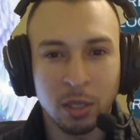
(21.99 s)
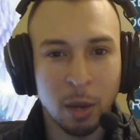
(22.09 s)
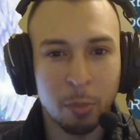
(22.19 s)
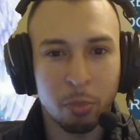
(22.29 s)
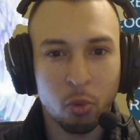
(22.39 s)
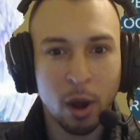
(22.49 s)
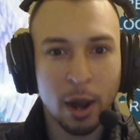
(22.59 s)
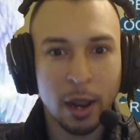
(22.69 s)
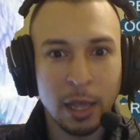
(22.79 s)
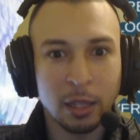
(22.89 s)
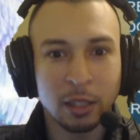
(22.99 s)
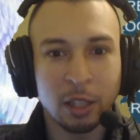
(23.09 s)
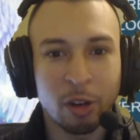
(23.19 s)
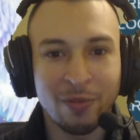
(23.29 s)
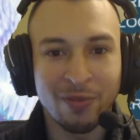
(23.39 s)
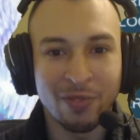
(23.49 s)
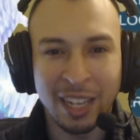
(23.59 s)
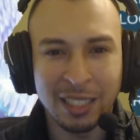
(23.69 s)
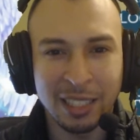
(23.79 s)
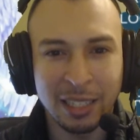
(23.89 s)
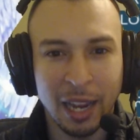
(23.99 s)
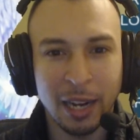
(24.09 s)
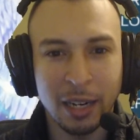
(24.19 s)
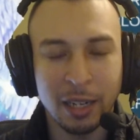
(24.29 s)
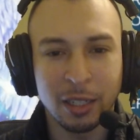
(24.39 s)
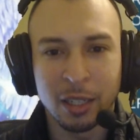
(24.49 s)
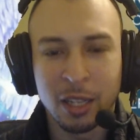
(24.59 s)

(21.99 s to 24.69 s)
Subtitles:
They're prying, they're investigating,